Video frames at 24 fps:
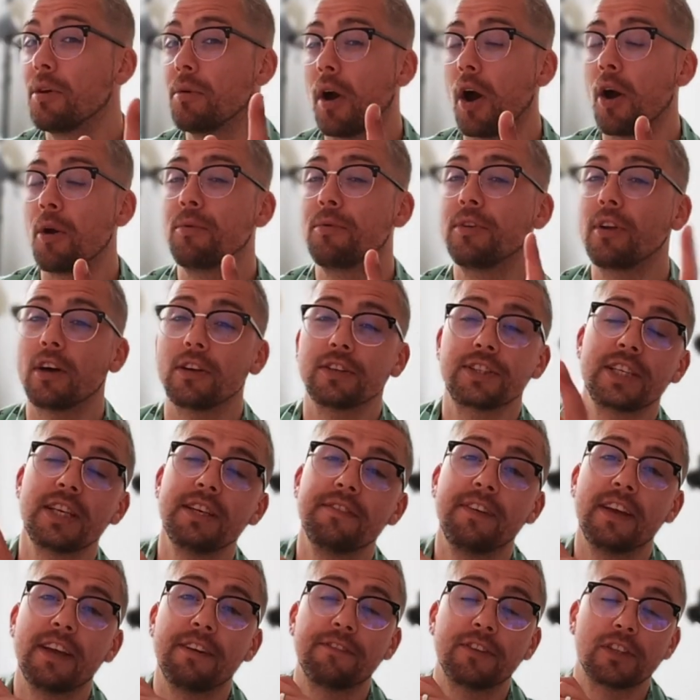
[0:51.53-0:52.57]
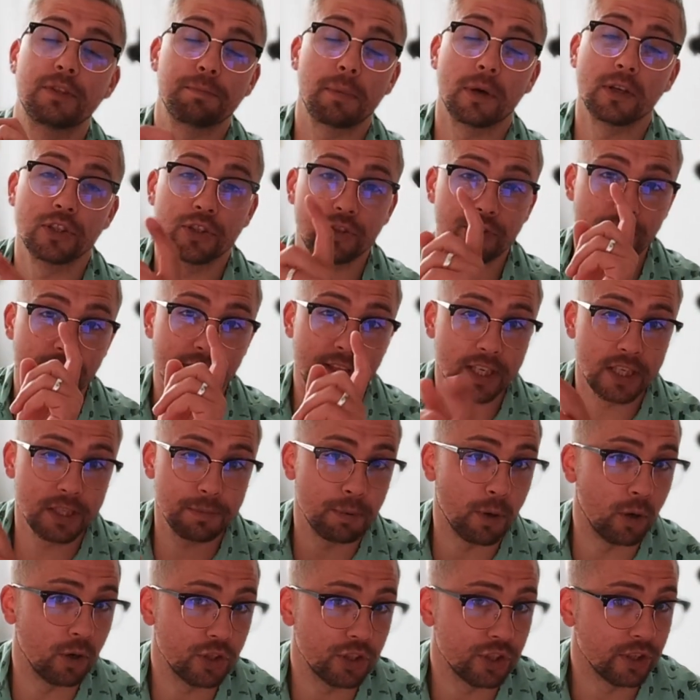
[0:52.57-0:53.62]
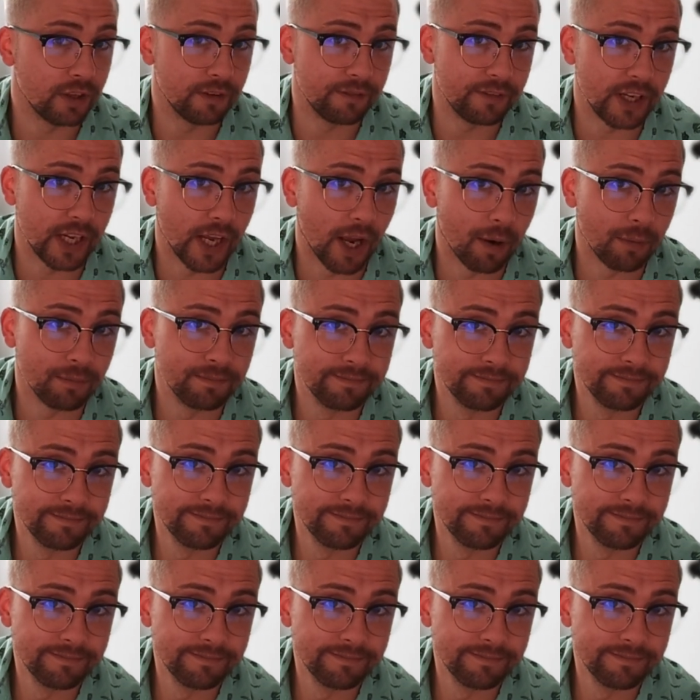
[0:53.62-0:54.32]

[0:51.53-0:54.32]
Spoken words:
you, Own.TV, for sponsoring this portion of the video.